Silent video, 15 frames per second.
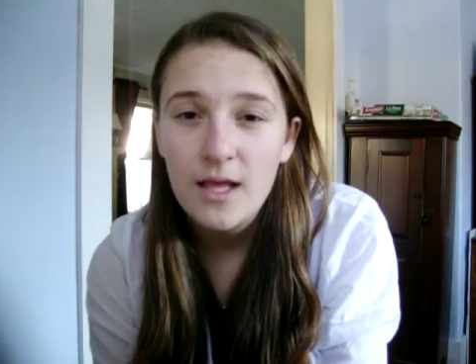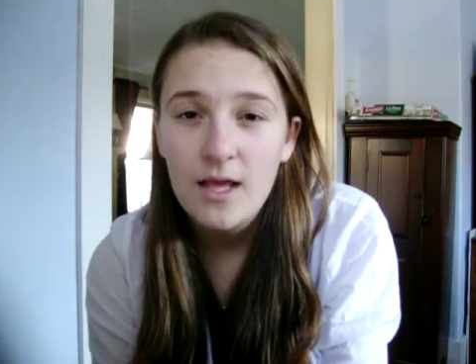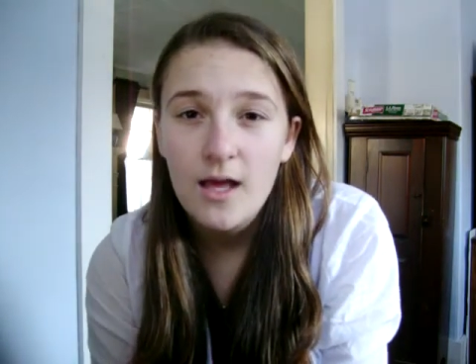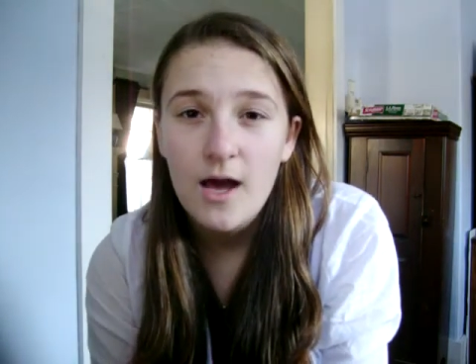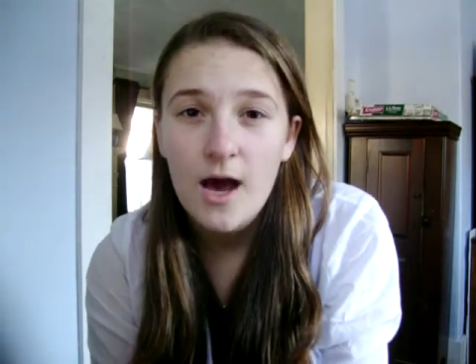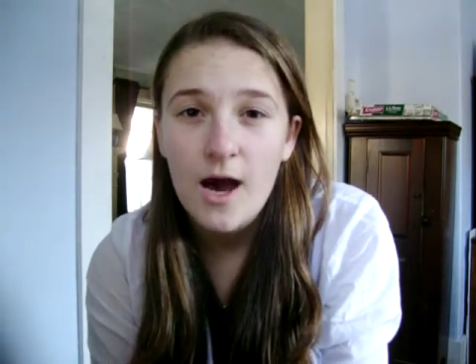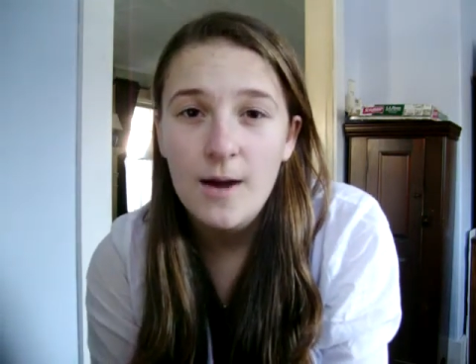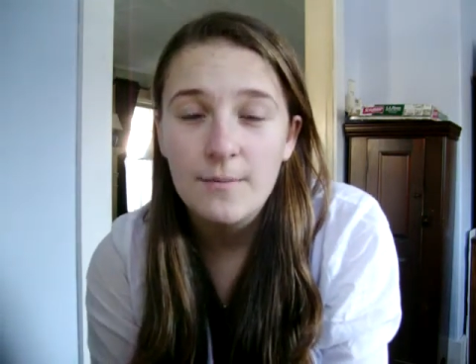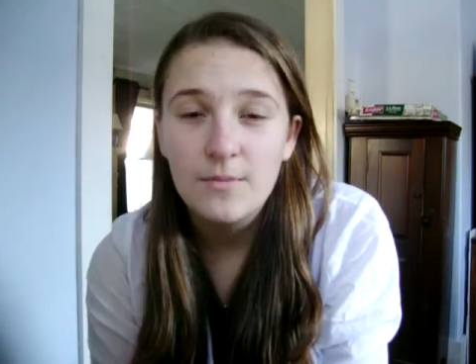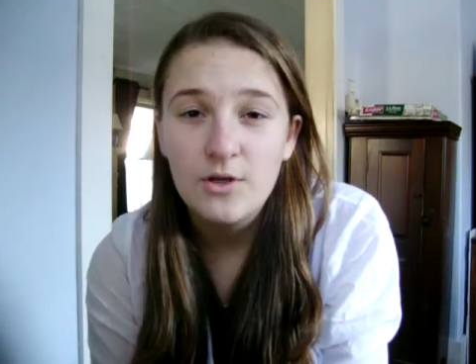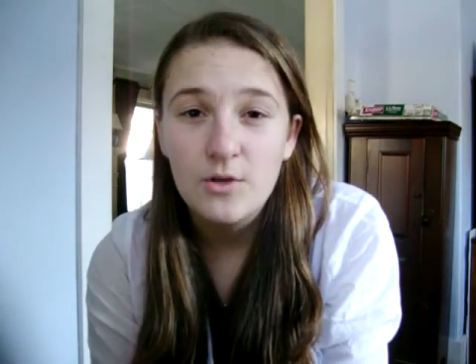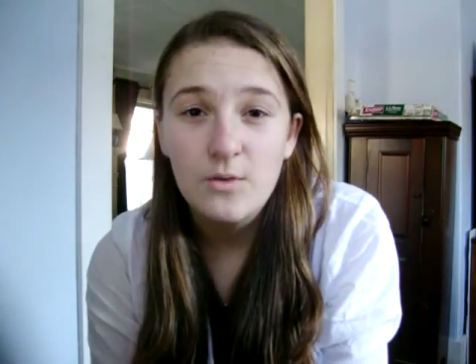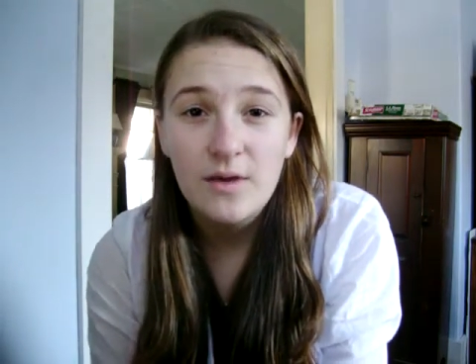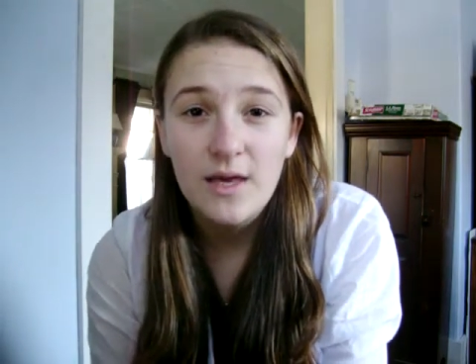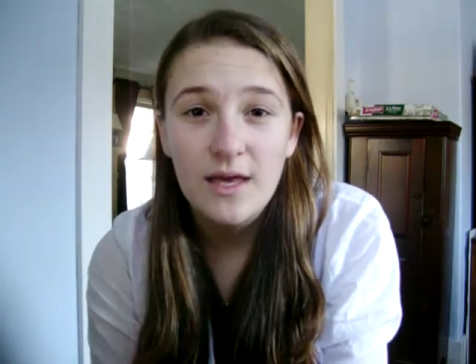um,
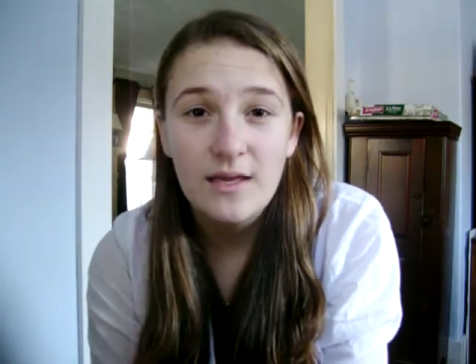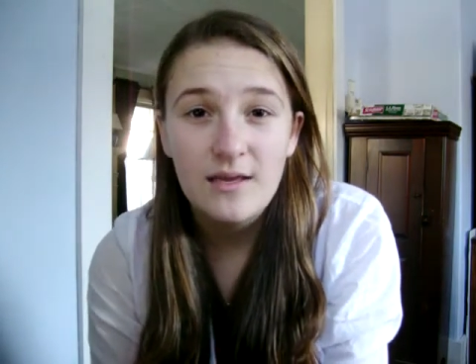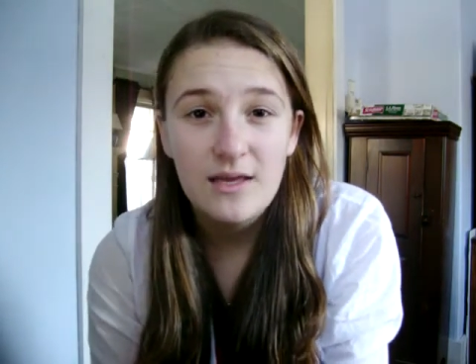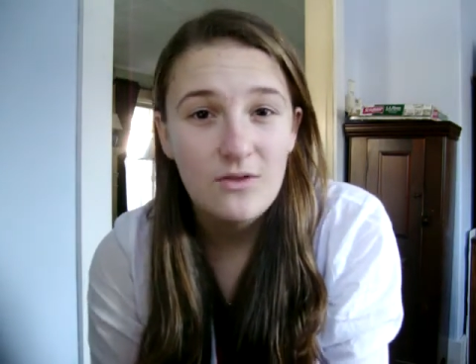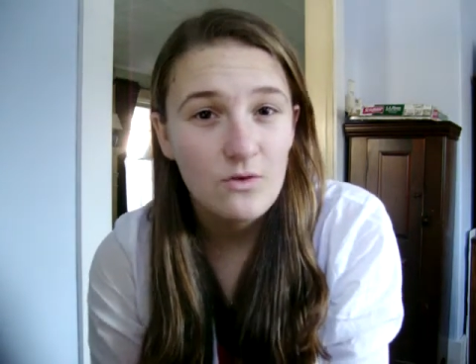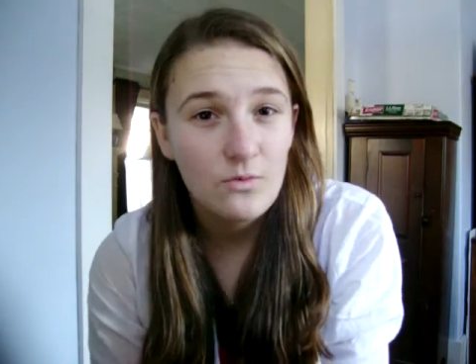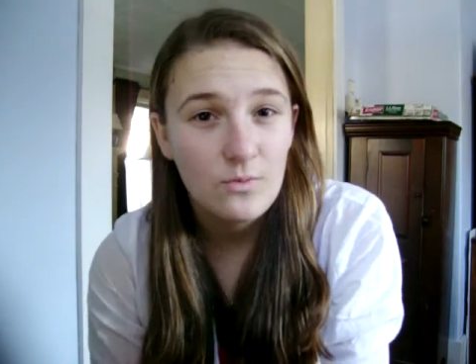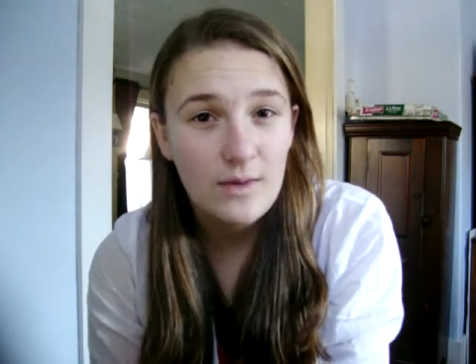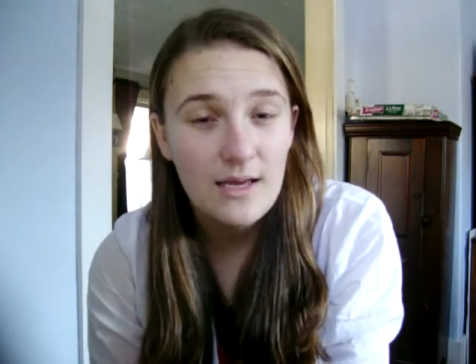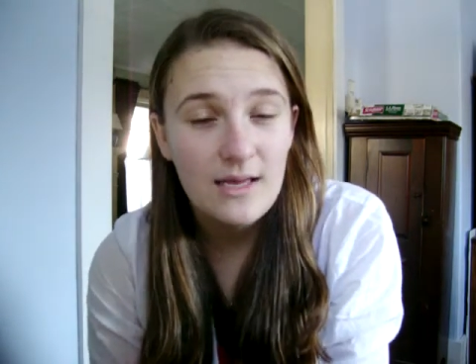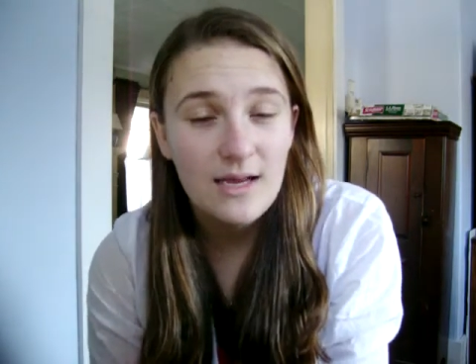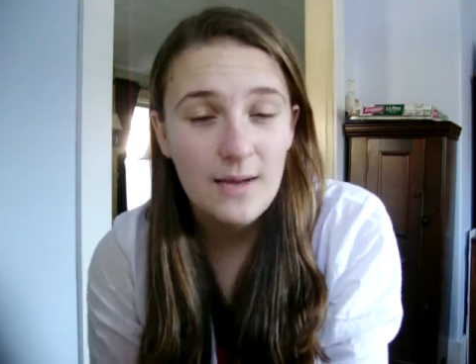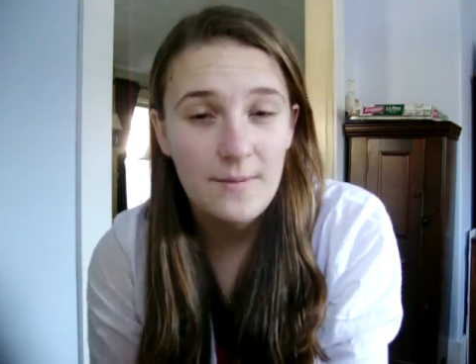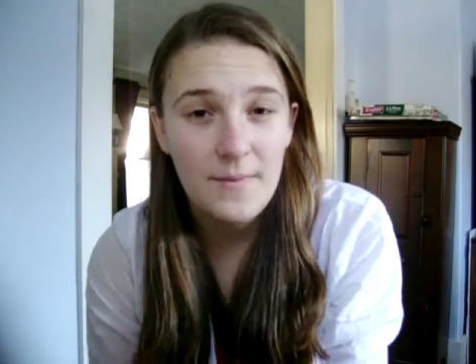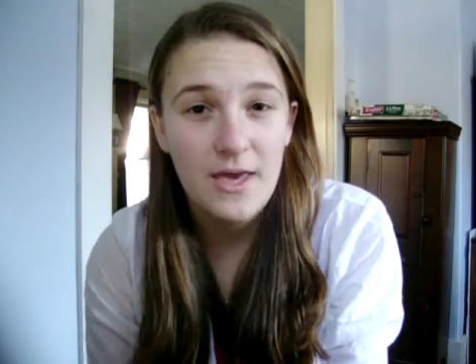you can either
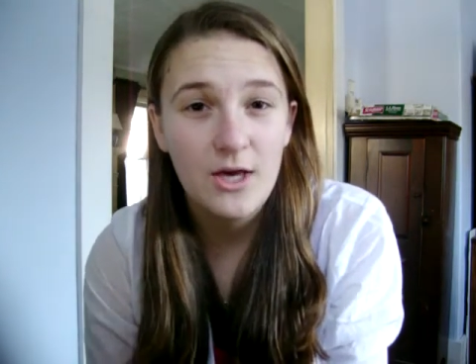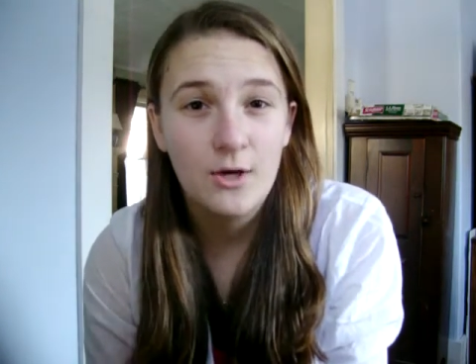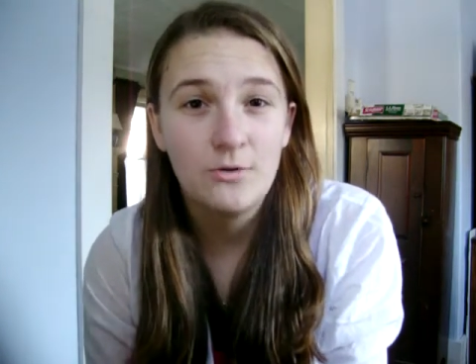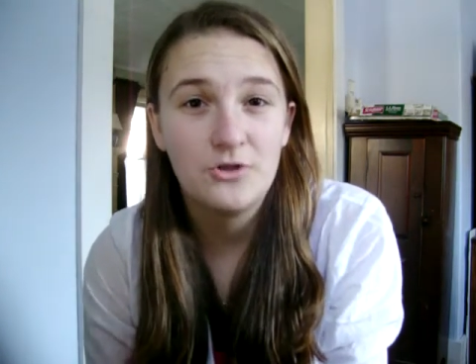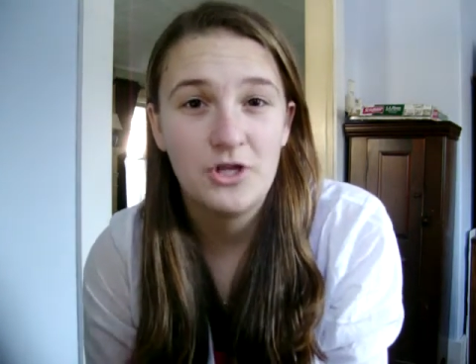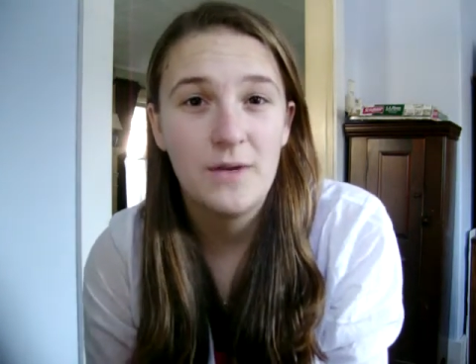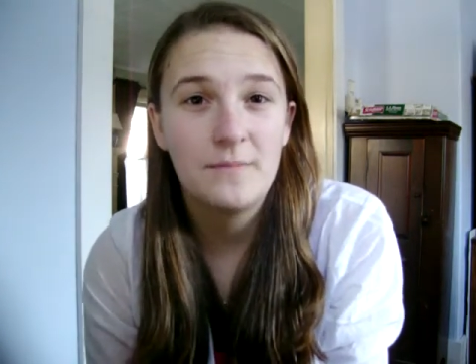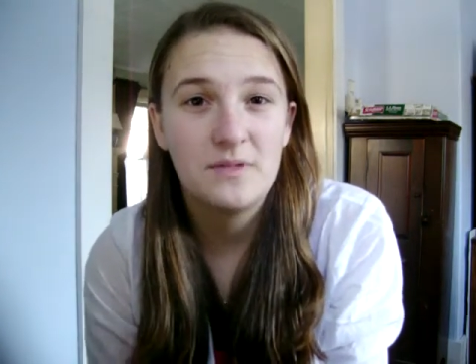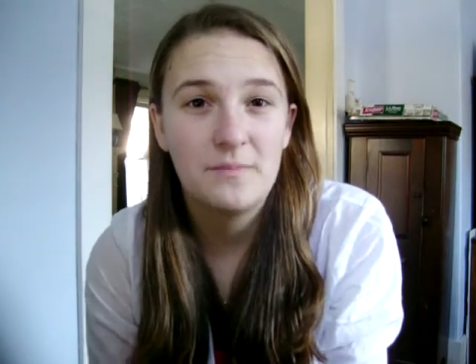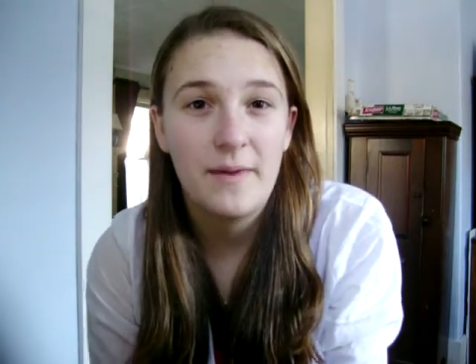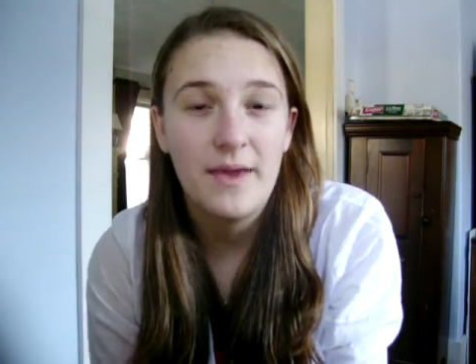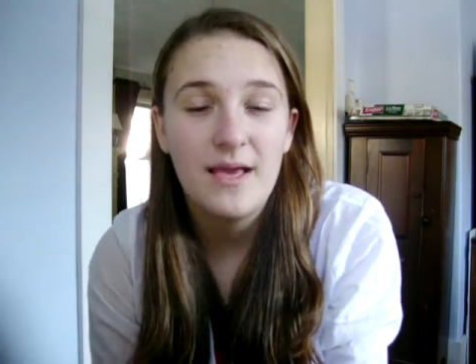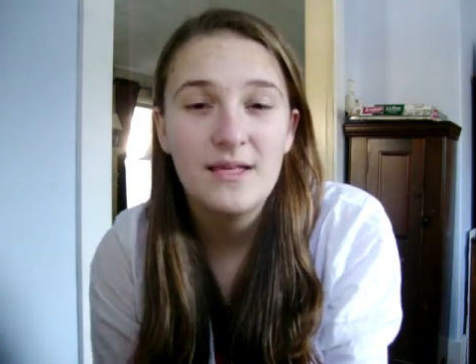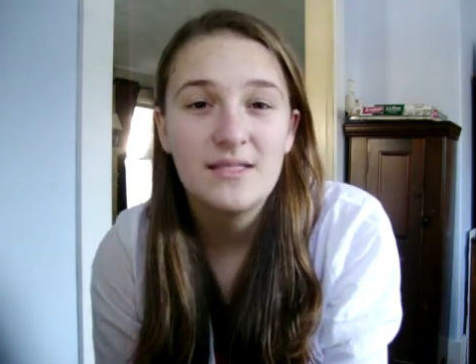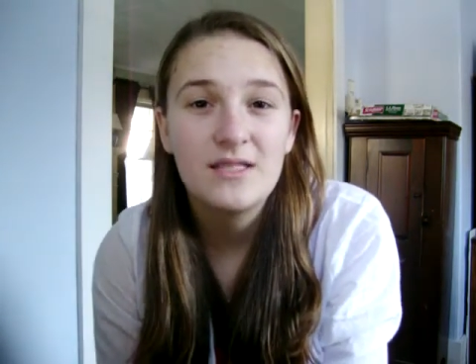read a mango shaped
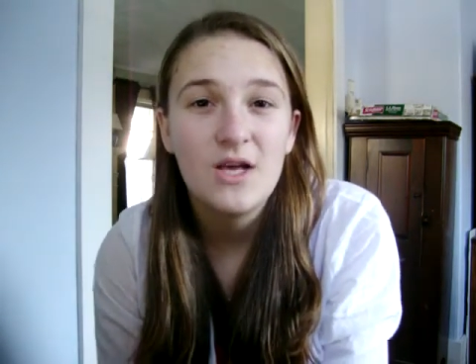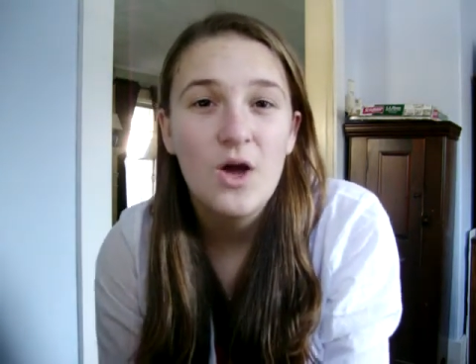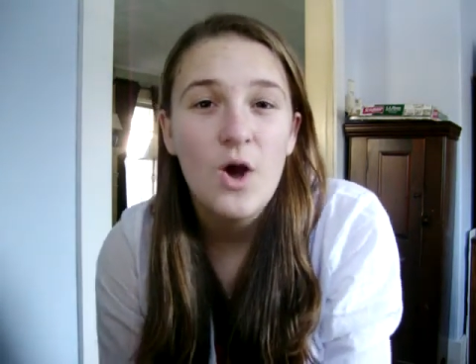space